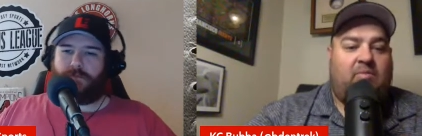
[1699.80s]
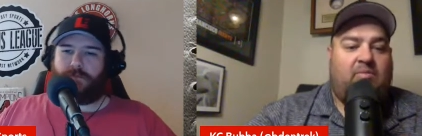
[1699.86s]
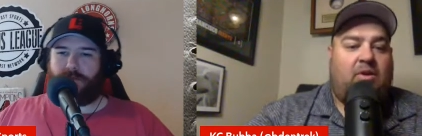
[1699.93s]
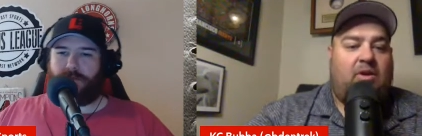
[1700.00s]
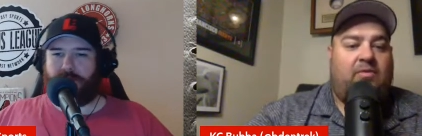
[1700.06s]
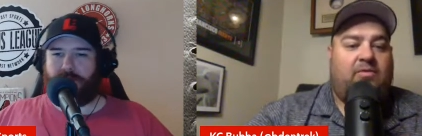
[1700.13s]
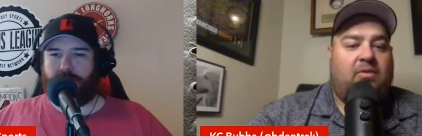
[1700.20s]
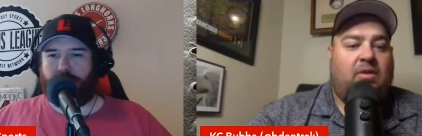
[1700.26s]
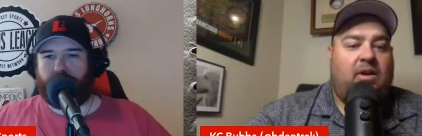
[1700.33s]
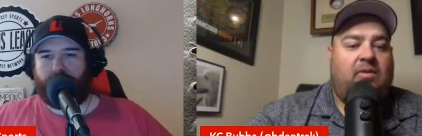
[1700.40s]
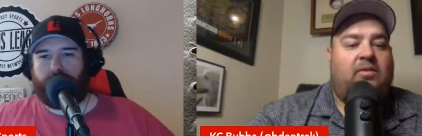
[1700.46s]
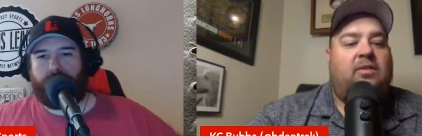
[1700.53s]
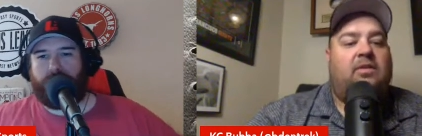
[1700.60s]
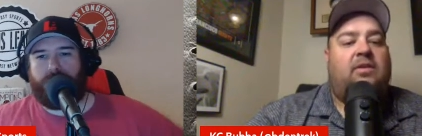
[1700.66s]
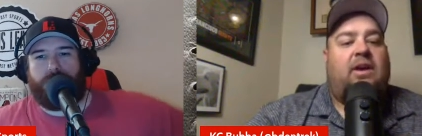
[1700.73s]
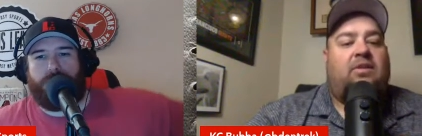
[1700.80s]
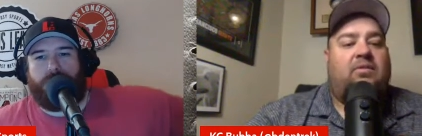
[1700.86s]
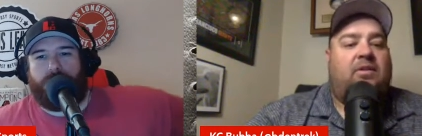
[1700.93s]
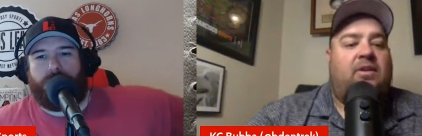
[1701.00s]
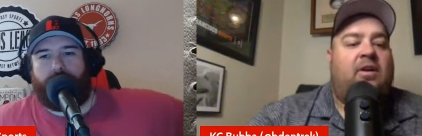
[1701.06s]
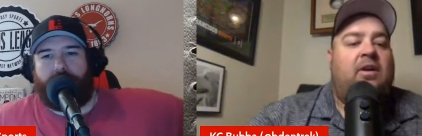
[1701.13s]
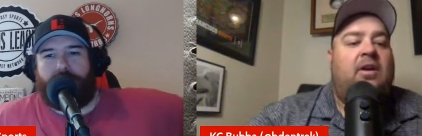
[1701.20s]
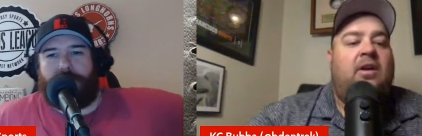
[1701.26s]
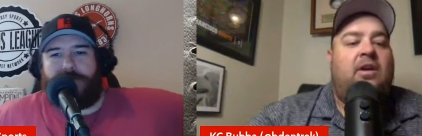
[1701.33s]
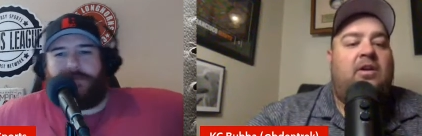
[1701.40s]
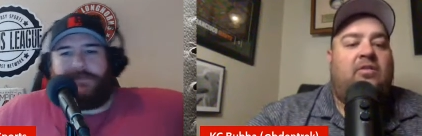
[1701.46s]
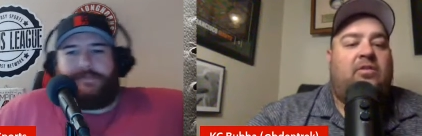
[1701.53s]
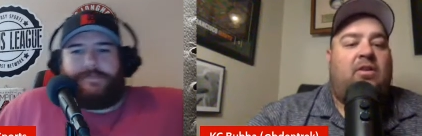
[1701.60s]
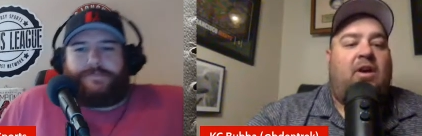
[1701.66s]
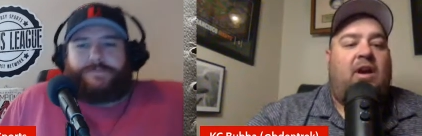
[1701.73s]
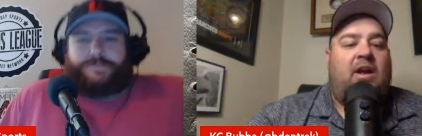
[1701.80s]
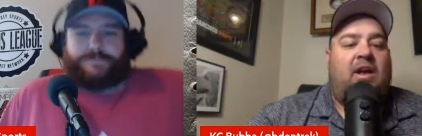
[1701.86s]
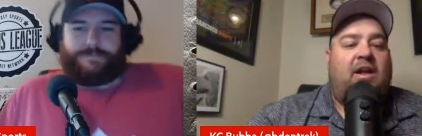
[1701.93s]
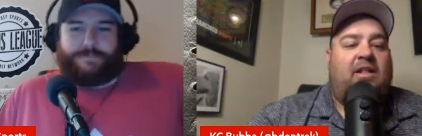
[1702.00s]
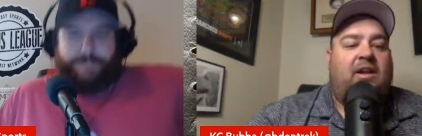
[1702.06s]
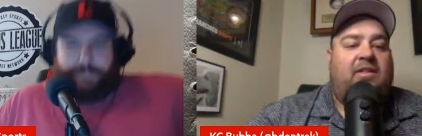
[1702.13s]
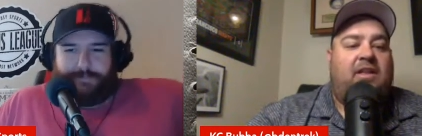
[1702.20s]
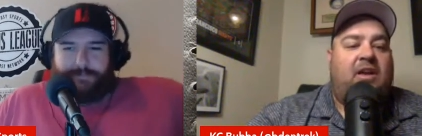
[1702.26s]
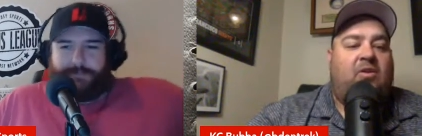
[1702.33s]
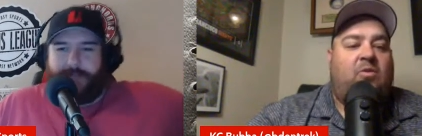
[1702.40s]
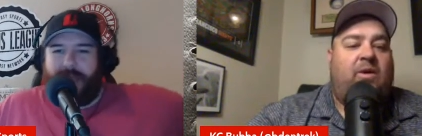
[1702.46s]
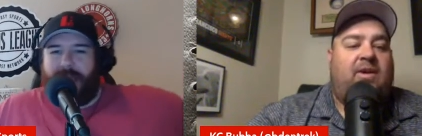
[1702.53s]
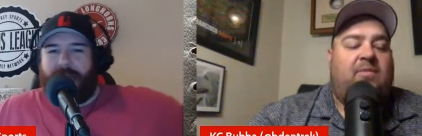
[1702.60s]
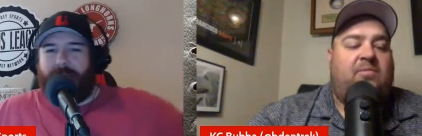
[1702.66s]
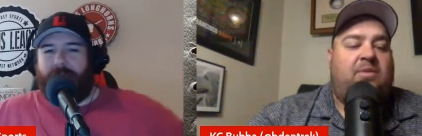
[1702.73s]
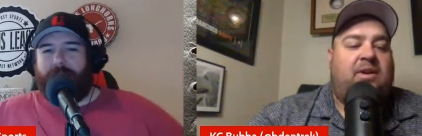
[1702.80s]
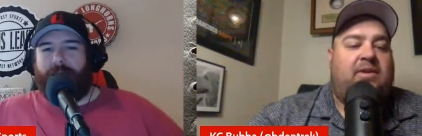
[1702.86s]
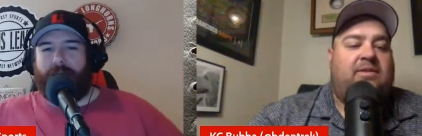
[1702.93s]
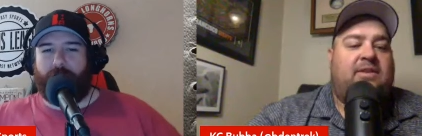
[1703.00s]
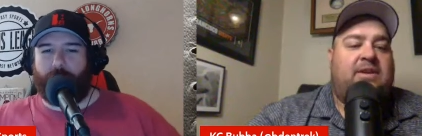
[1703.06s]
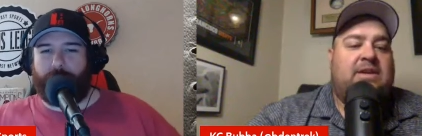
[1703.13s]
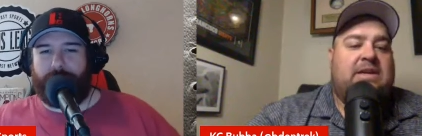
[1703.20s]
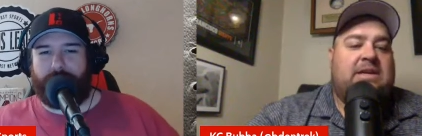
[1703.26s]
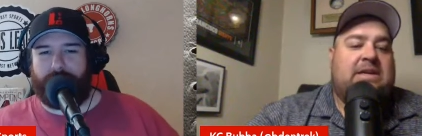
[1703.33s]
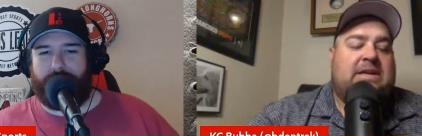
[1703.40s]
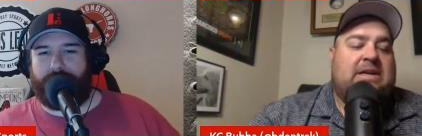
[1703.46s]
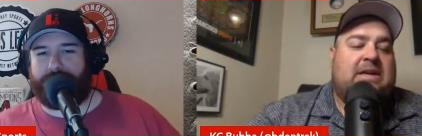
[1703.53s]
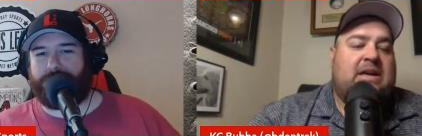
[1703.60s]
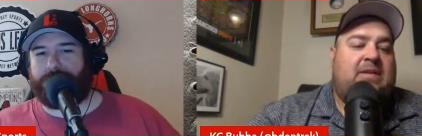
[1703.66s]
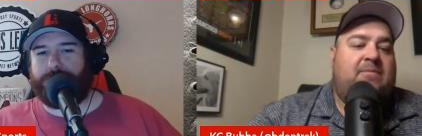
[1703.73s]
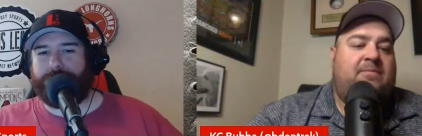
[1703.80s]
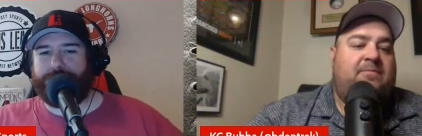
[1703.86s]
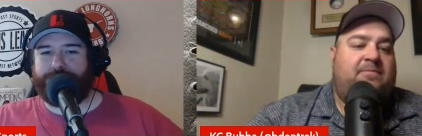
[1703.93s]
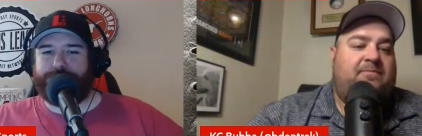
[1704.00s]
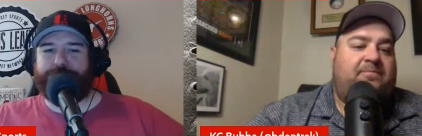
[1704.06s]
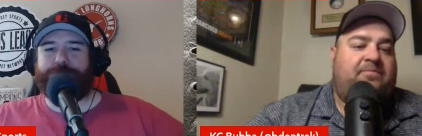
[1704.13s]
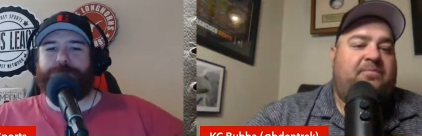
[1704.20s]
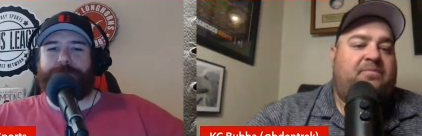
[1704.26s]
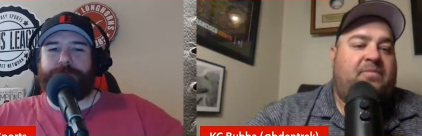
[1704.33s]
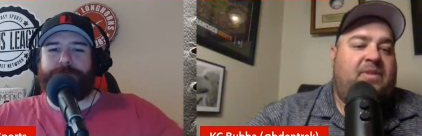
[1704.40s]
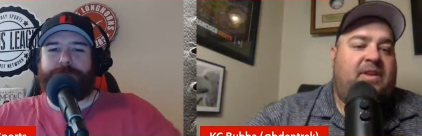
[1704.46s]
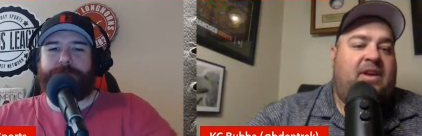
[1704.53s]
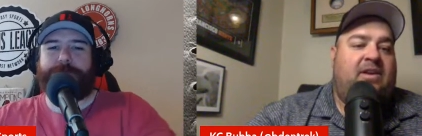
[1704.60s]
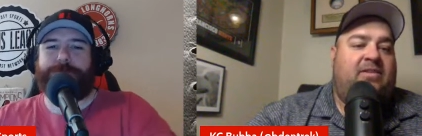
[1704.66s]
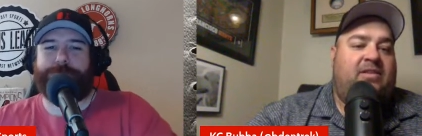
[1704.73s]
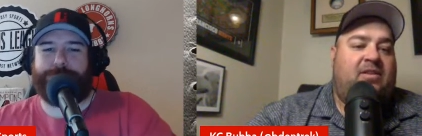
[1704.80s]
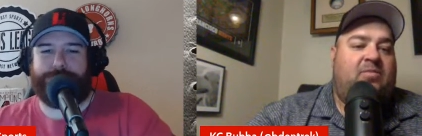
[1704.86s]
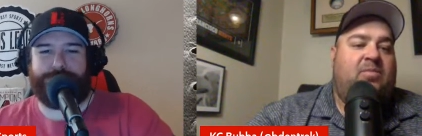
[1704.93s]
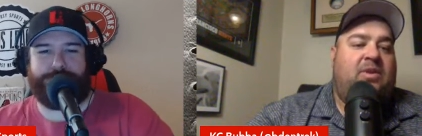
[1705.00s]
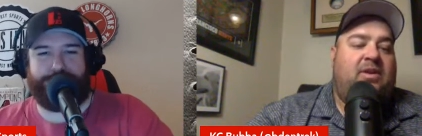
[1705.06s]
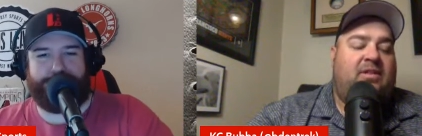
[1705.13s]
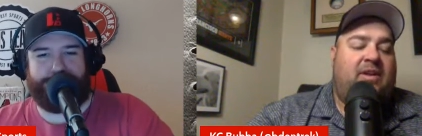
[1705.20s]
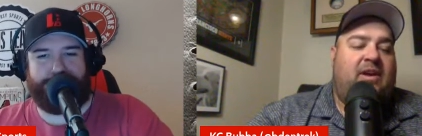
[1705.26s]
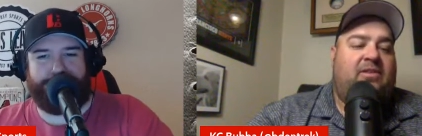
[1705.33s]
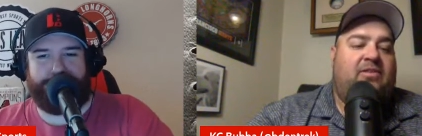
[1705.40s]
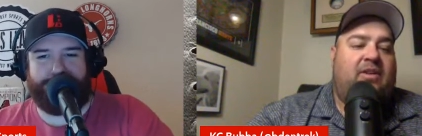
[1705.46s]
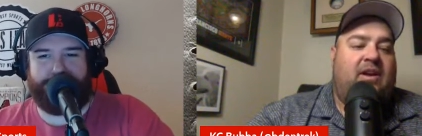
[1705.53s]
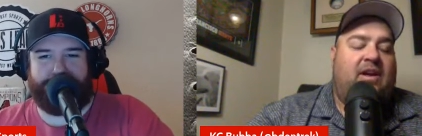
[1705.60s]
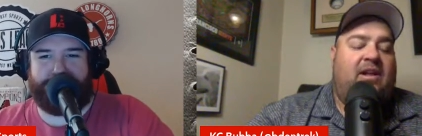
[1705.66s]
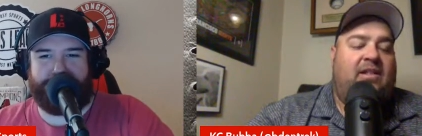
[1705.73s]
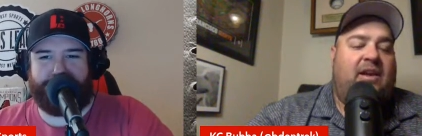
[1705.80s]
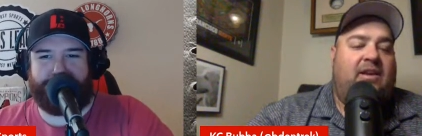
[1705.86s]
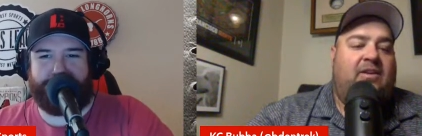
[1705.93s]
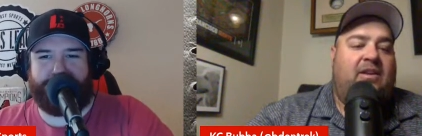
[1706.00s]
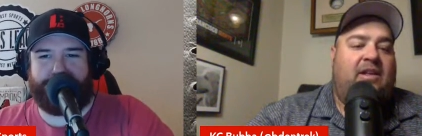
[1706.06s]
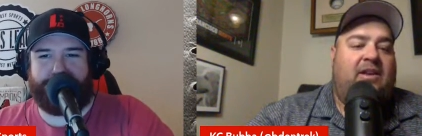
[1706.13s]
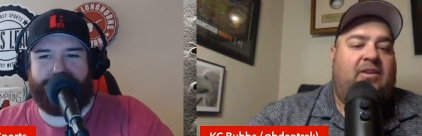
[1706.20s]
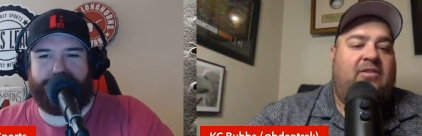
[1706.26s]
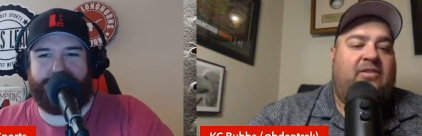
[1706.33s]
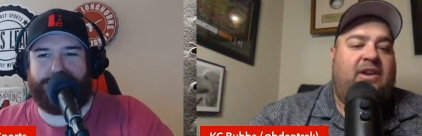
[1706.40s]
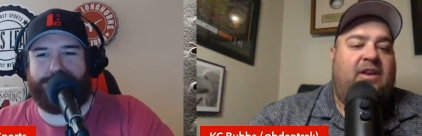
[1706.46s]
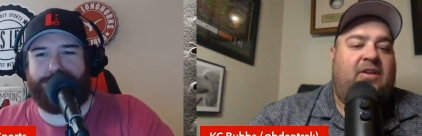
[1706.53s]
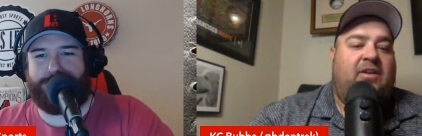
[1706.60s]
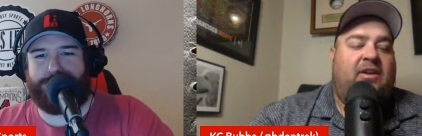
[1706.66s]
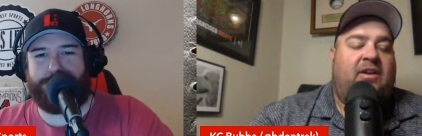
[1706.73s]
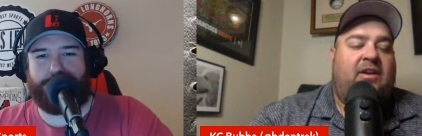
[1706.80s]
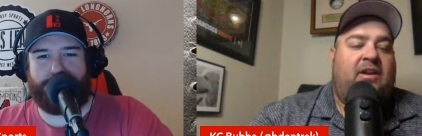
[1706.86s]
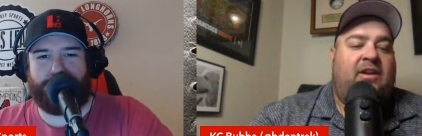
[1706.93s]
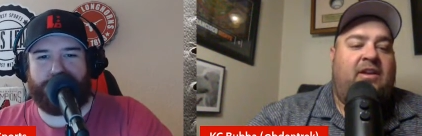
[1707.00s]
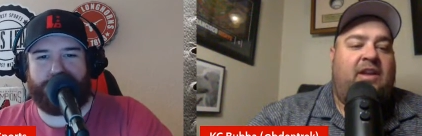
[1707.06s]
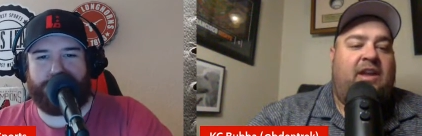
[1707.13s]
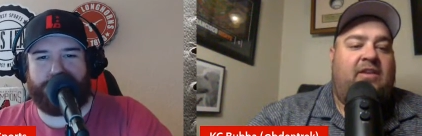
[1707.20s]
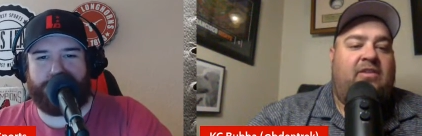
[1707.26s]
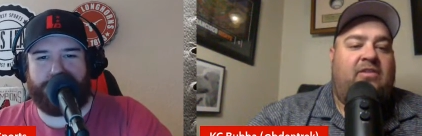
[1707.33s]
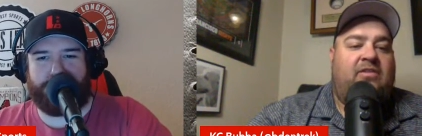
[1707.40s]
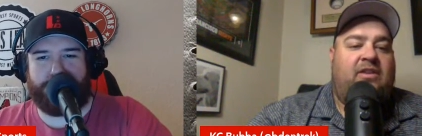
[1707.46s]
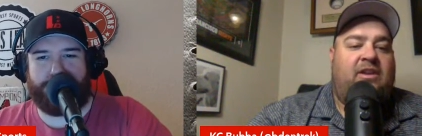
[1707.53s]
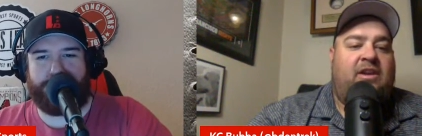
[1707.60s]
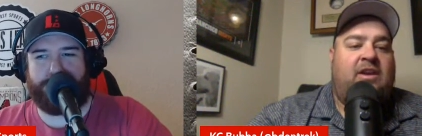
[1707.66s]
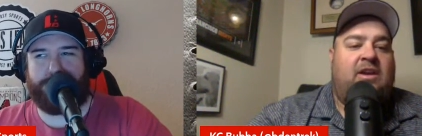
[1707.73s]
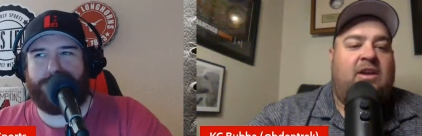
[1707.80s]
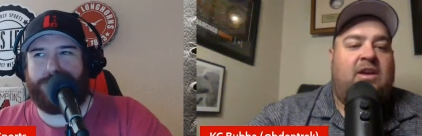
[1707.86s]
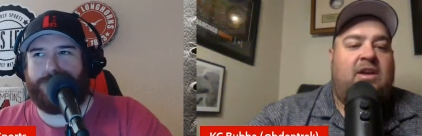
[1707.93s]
Speaker 1: get the ball off the ground." I don't care. So I, I like that quite a bit. It'll be a laser. Um, yes, it'll be a laser. I like I like your style there in in Kansas City.